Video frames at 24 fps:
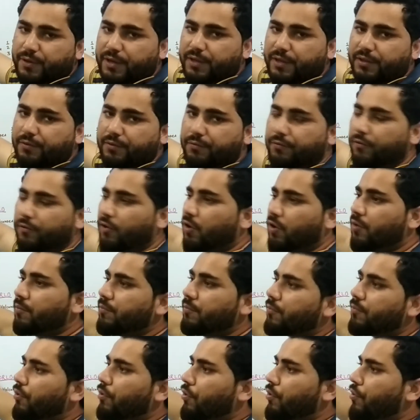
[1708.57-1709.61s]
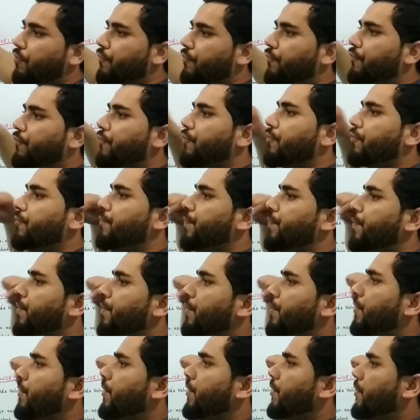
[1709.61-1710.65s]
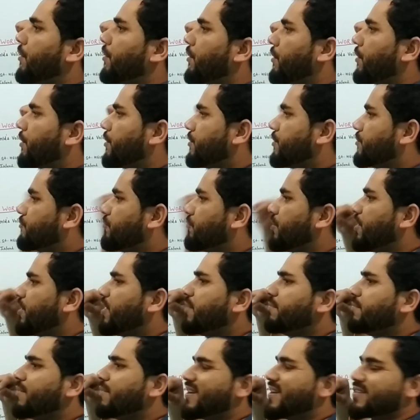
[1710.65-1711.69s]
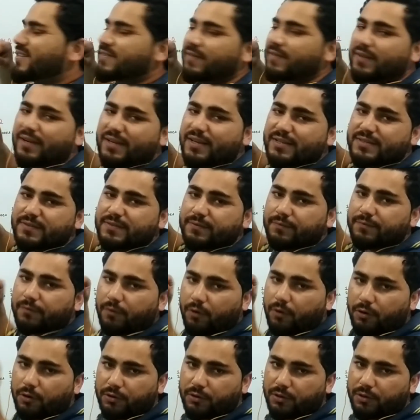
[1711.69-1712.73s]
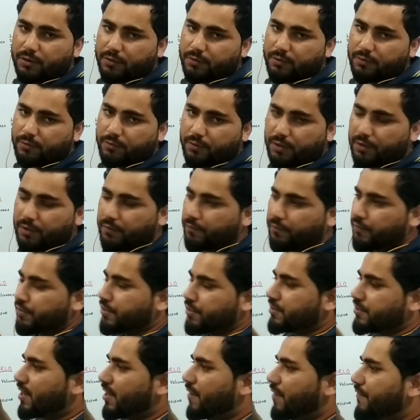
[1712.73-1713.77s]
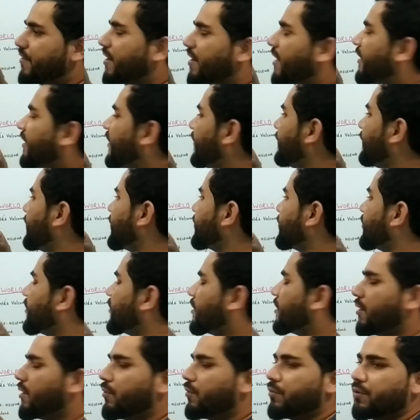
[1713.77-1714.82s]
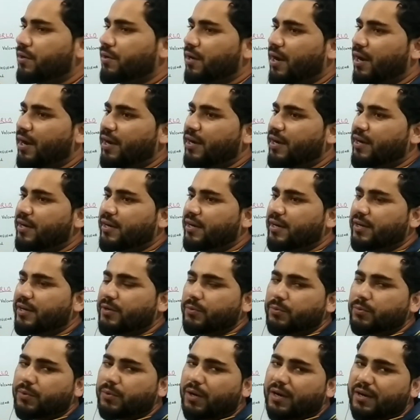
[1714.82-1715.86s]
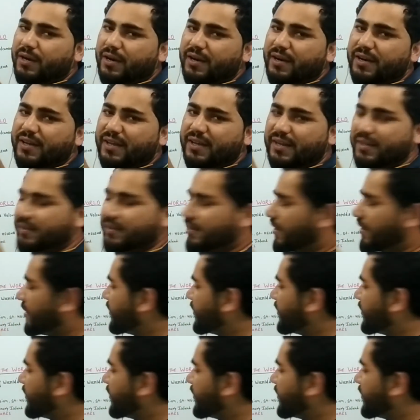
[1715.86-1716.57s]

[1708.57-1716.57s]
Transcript: okay, in the form of steam as well as water, okay, which is having a temperature around 90 to 100 degrees